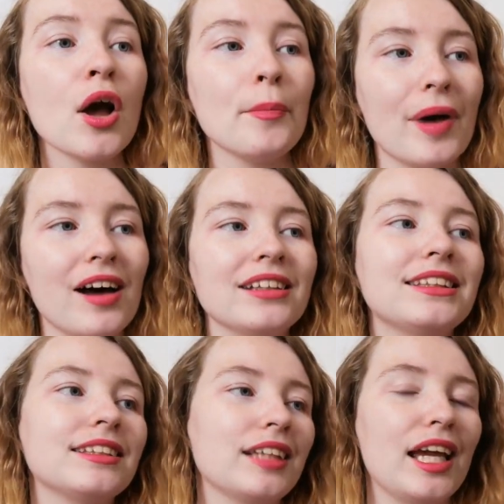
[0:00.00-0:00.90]

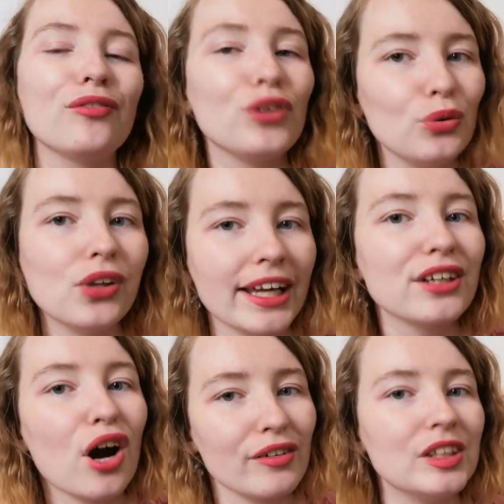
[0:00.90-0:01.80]
But if you
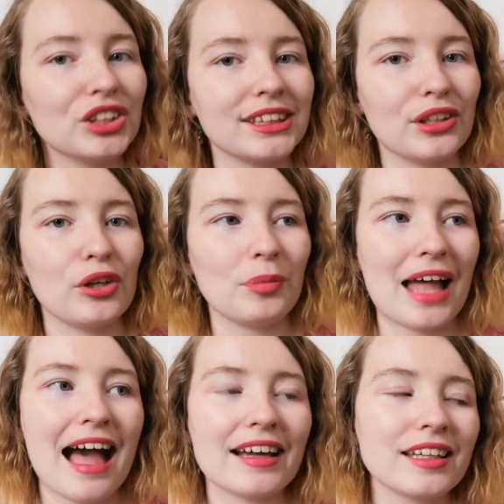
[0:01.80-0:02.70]
like Orange is the New
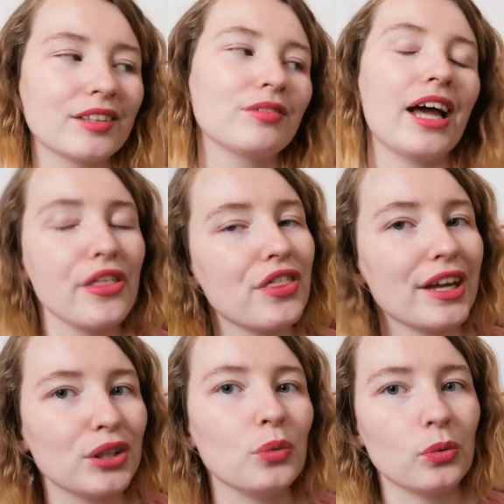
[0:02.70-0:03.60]
Black, I
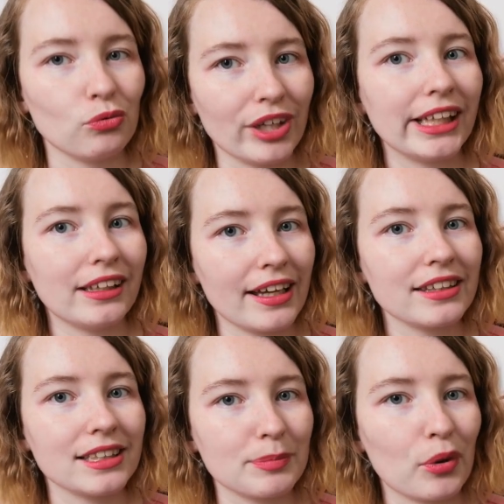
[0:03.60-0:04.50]
think you will really like
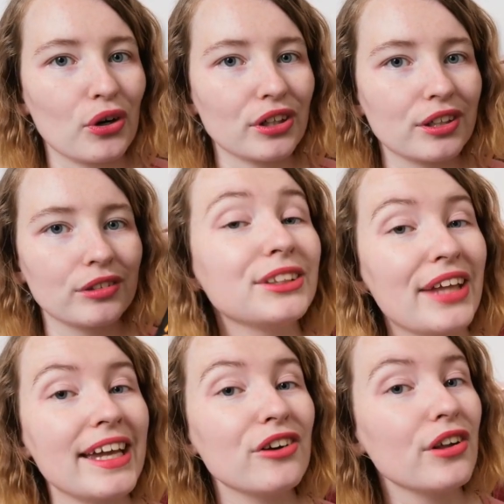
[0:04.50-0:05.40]
this book. So
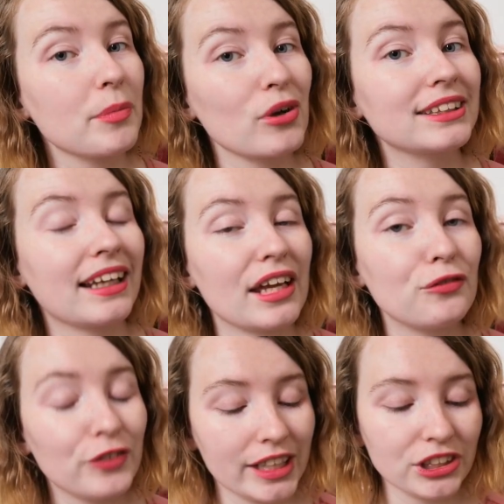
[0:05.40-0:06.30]
they are all the books that I
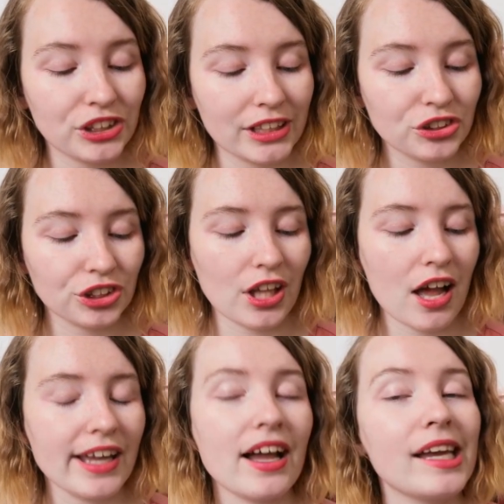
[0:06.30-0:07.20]
finished in
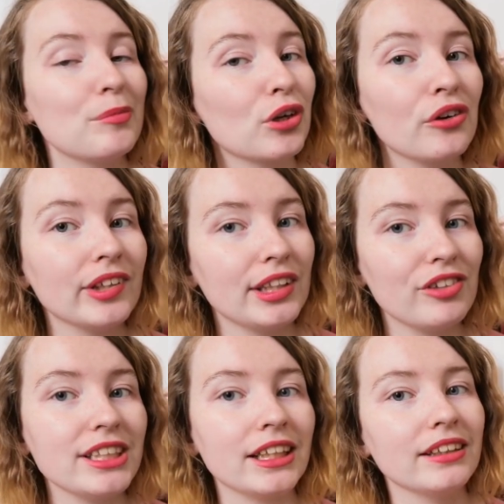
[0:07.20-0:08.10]
July. I am currently
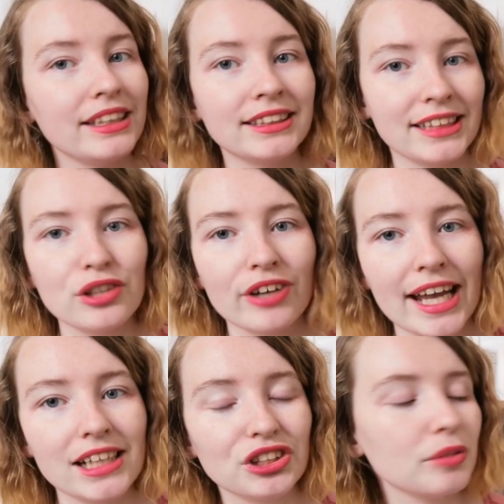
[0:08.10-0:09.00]
reading The Secret
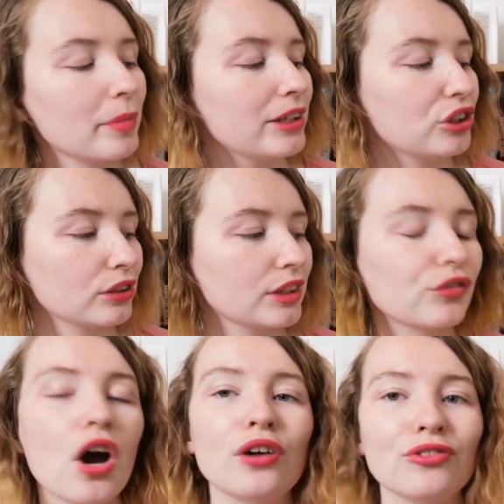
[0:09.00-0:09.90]
Agent by Joseph
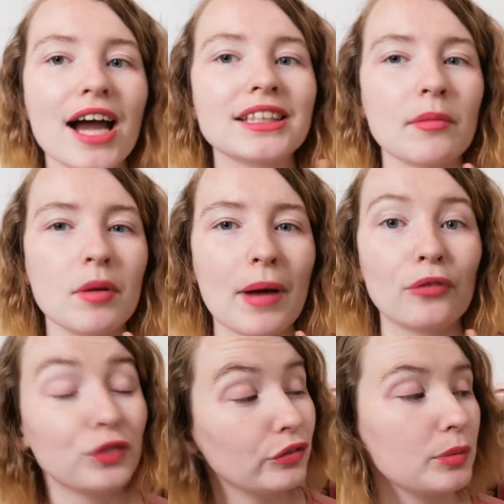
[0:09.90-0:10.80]
Conrad. I'm about
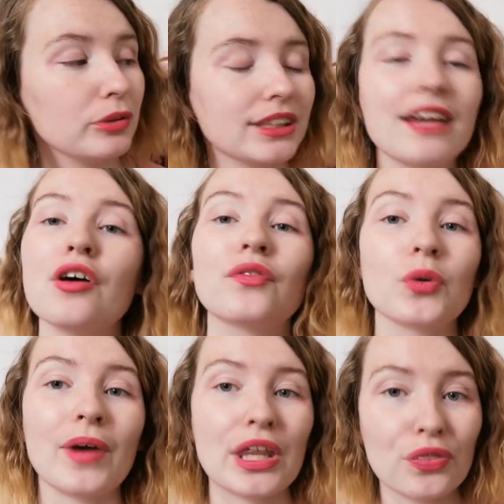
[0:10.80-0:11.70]
50% of the
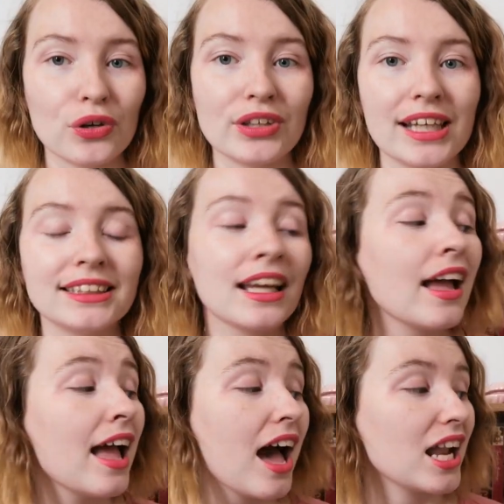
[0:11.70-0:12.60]
way through this,
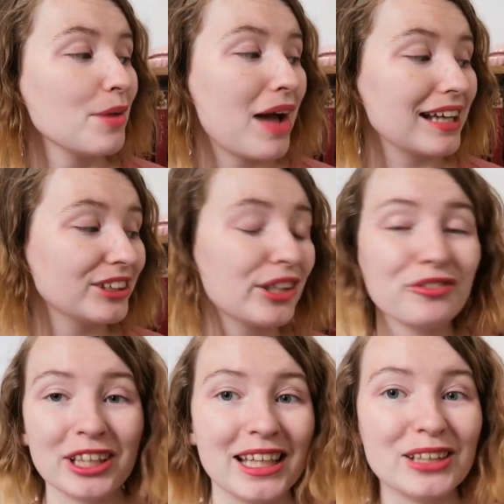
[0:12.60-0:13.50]
and I'm actually
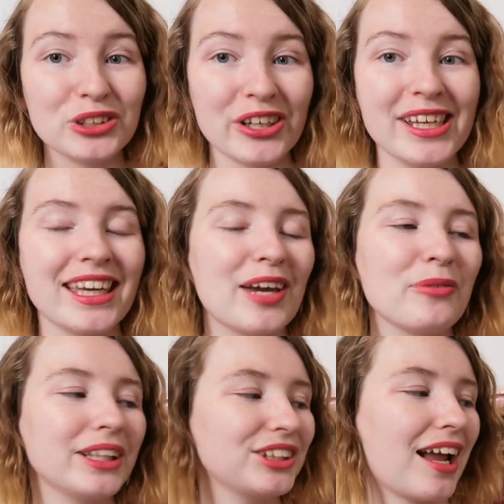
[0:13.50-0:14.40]
really enjoying it,
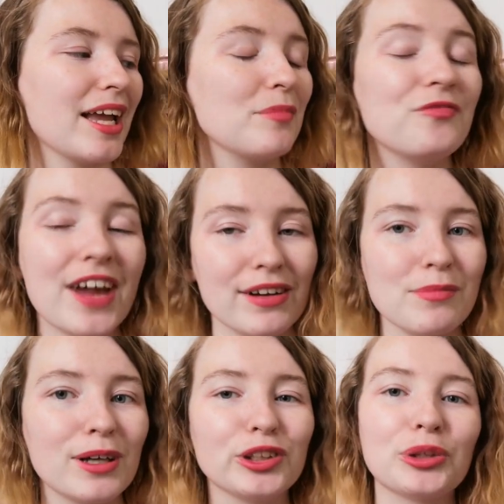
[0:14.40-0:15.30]
which I am very
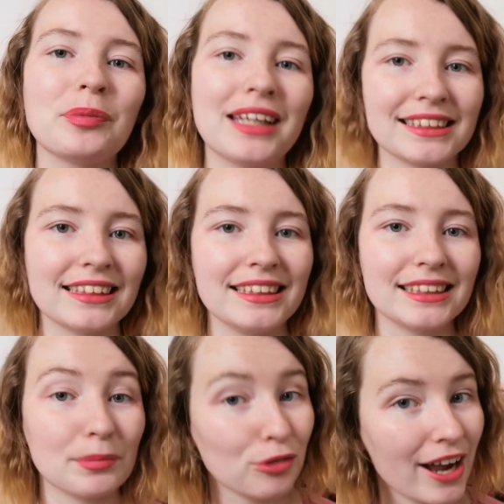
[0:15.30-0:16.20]
much pleasantly
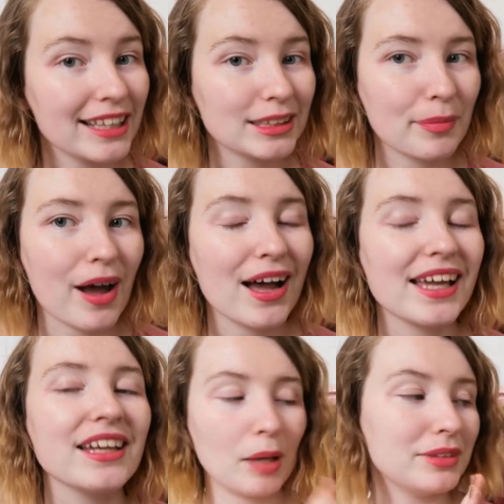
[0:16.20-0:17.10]
surprised
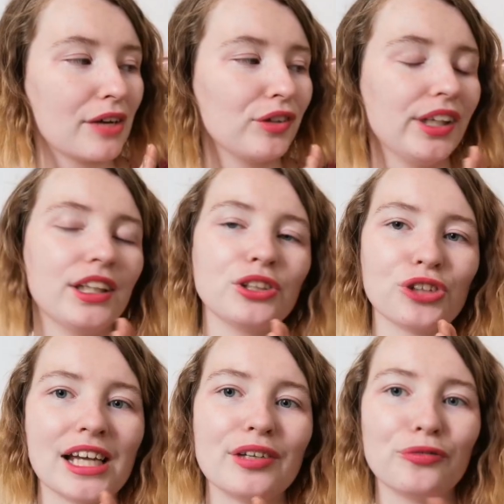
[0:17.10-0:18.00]
by. I'm definitely going to
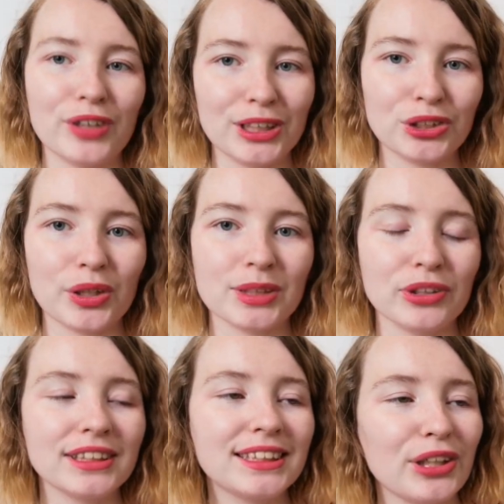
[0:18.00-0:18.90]
try to finish this
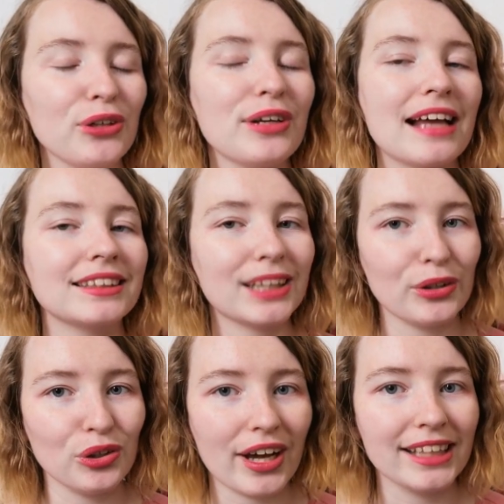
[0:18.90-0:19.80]
one soon and tell
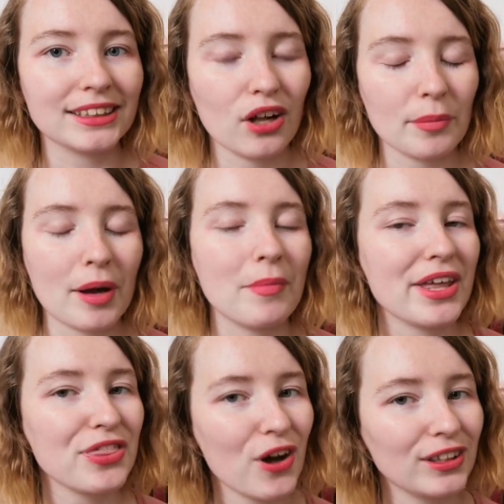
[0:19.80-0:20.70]
you guys all about my
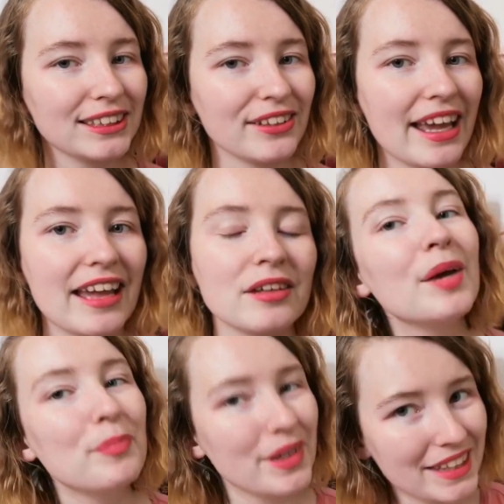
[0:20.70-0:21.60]
thoughts on it.
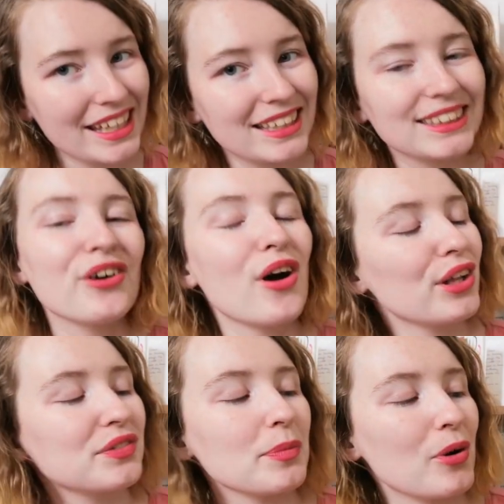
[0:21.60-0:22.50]
But these are
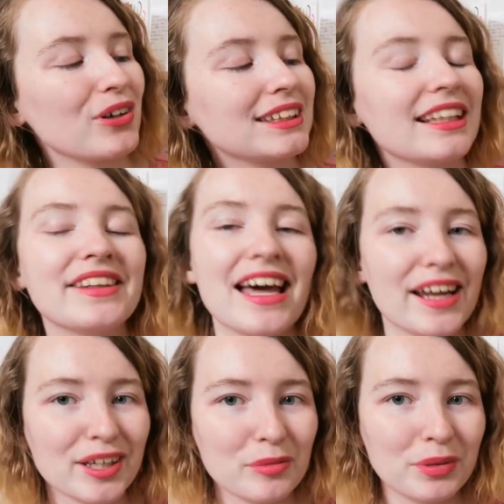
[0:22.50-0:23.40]
all of the books that
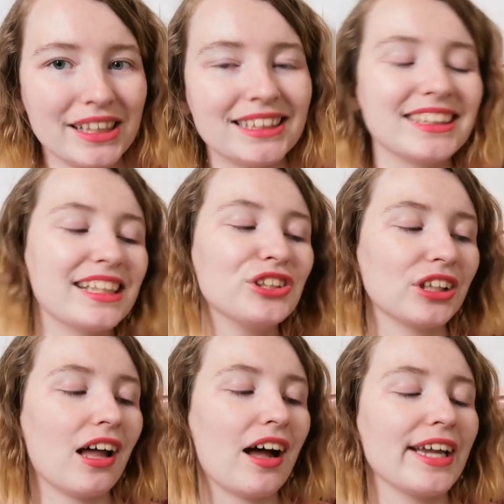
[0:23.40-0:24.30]
I completed in
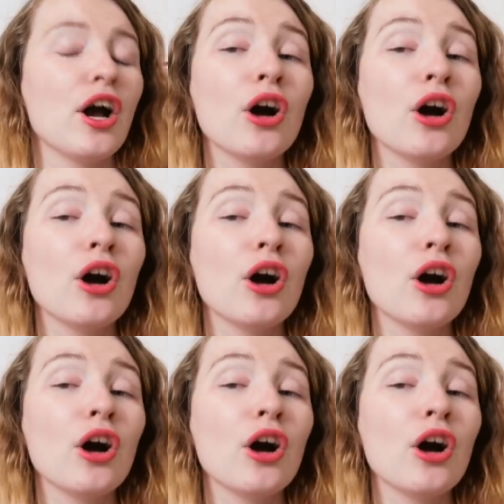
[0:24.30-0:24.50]
July.